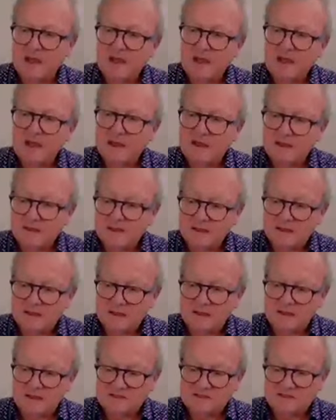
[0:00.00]

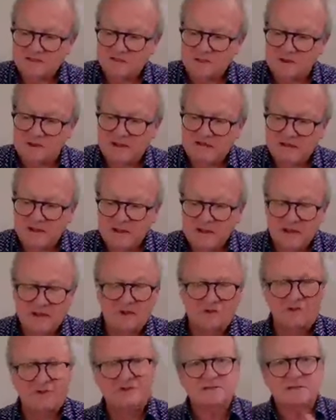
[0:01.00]
it is really
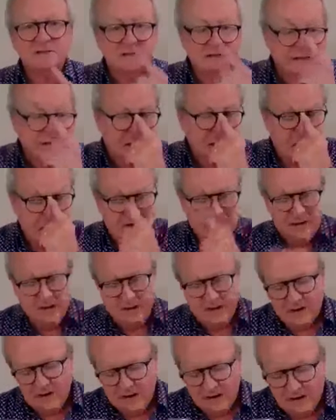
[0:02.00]
interesting.
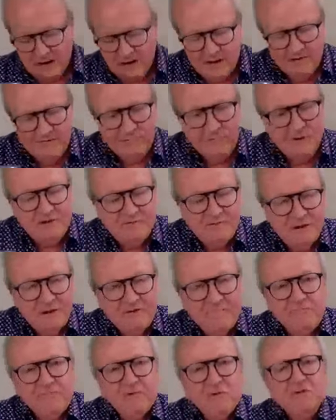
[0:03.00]
I've been
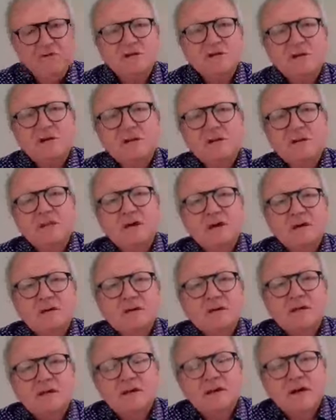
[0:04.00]
very fortunate
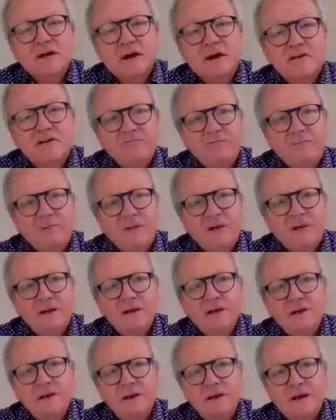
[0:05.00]
that I've
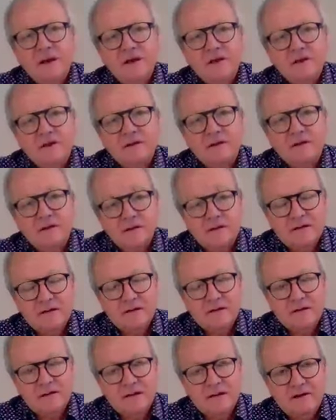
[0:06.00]
been at
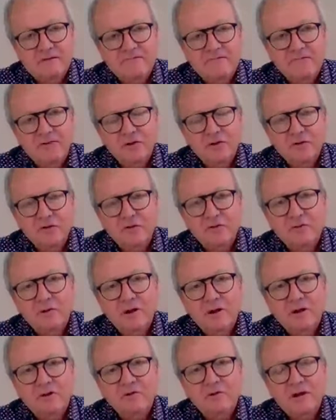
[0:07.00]
a
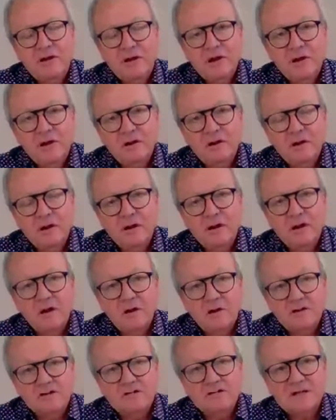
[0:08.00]
few Riedel
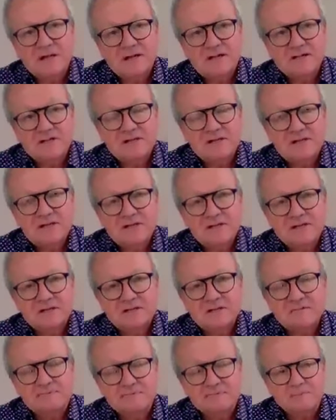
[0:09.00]
glass
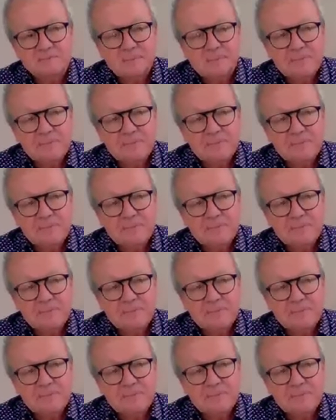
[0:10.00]
tastings